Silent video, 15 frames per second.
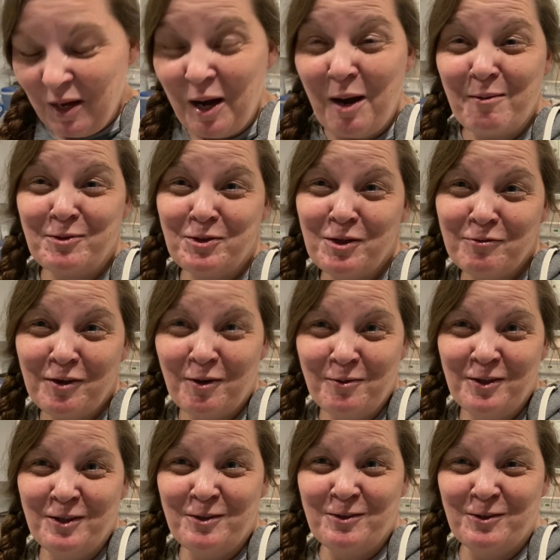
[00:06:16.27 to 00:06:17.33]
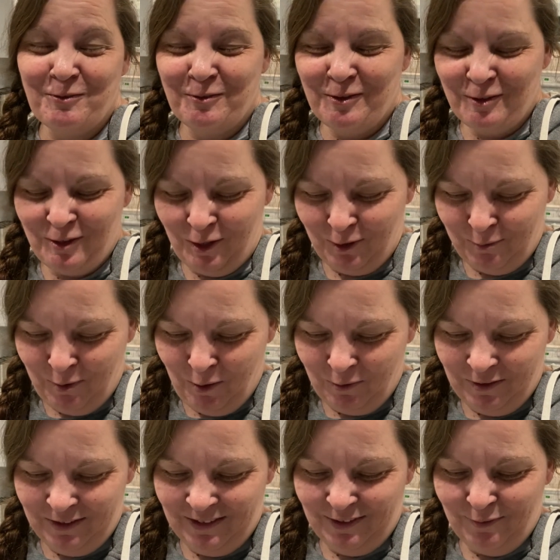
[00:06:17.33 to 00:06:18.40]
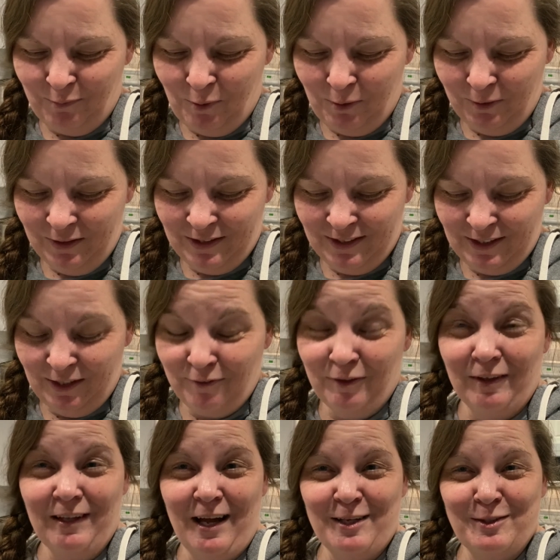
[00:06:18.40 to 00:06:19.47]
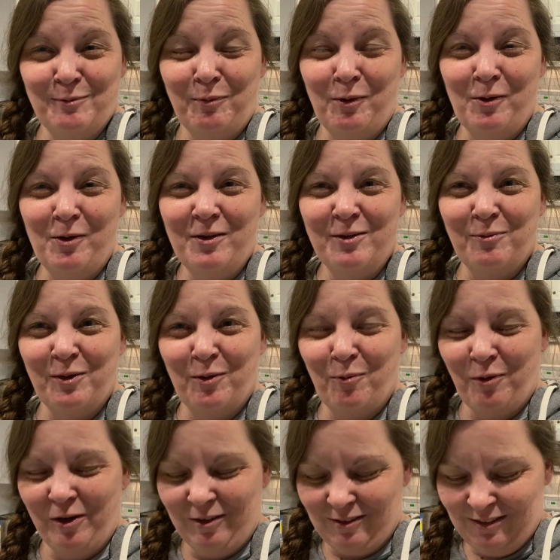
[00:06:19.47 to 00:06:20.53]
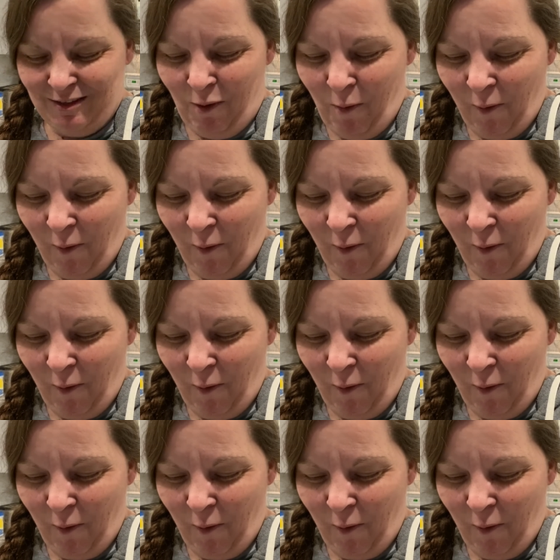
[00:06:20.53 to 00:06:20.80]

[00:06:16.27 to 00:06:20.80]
I'm sure if I would have used a real Jell-O mold instead of a glass bowl, it would have worked.